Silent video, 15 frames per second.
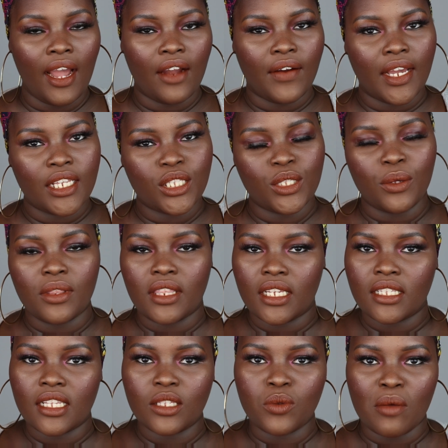All right, so
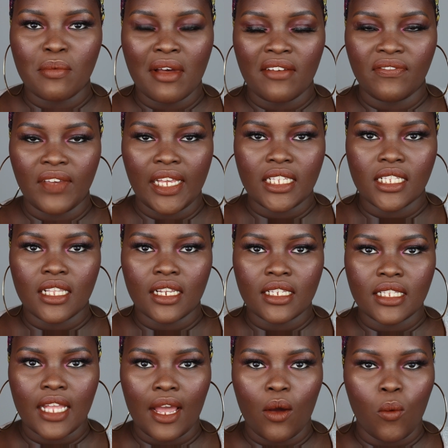this is what my face looks
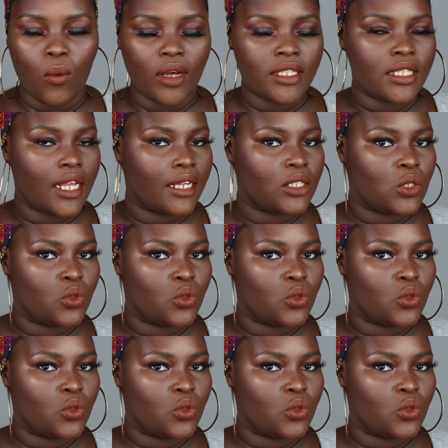like once I